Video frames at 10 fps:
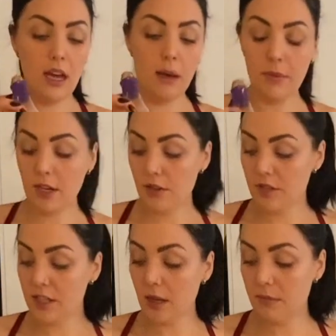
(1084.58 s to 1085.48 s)
I'm going to use
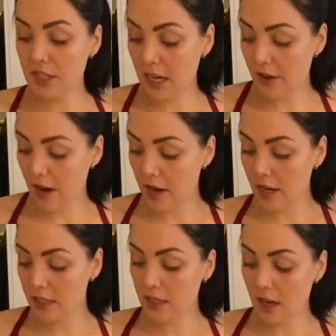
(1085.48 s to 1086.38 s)
some
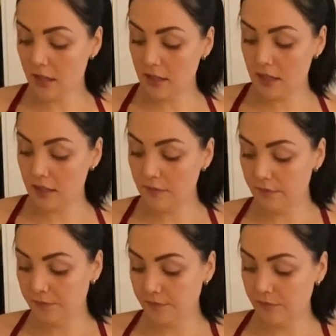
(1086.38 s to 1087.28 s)
teriyaki sauce.
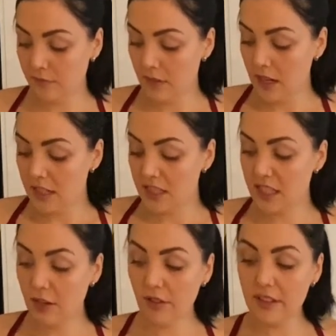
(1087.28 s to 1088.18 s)

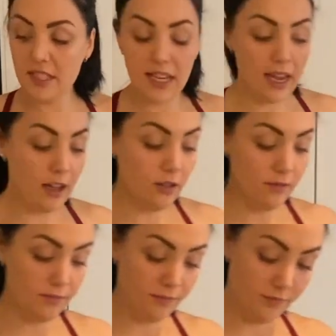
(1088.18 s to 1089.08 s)
Zero the scale.
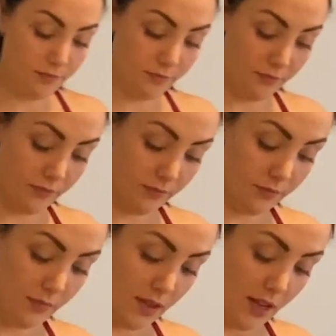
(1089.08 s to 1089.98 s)

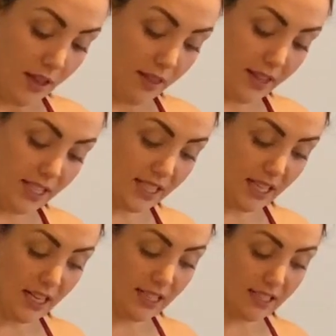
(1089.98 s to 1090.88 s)
This
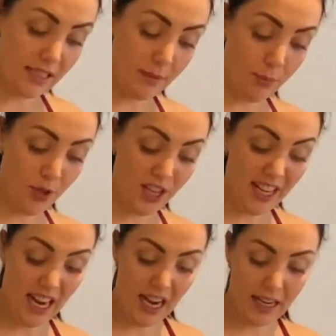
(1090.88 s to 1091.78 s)
is
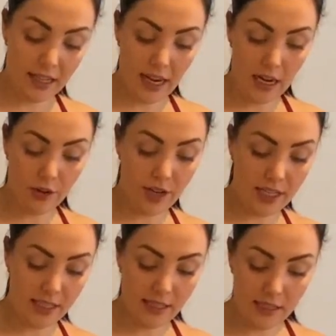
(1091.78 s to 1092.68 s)
pretty high in
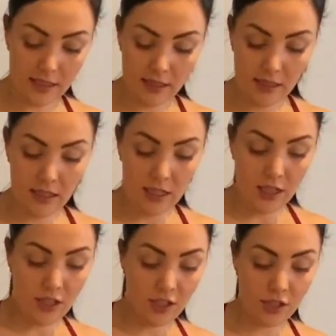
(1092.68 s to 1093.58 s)
calories,
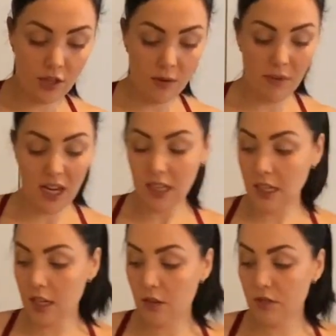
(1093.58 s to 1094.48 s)
so I'm not going
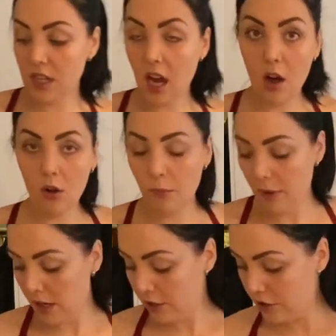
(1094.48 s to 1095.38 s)
to use a whole
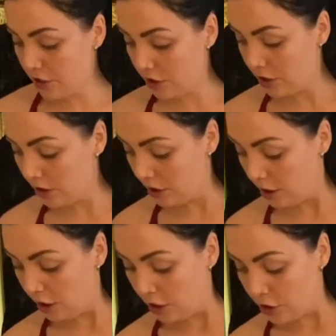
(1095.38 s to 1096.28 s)
bunch.
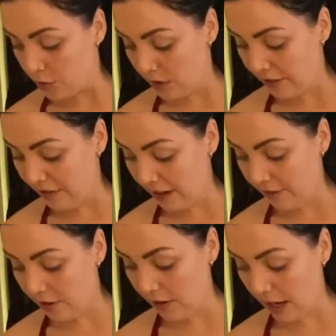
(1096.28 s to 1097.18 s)

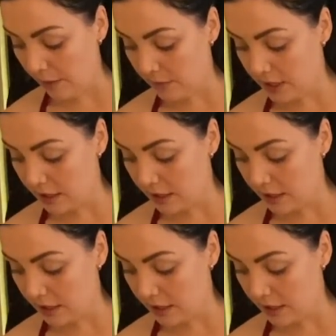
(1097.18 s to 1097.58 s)
25 grams.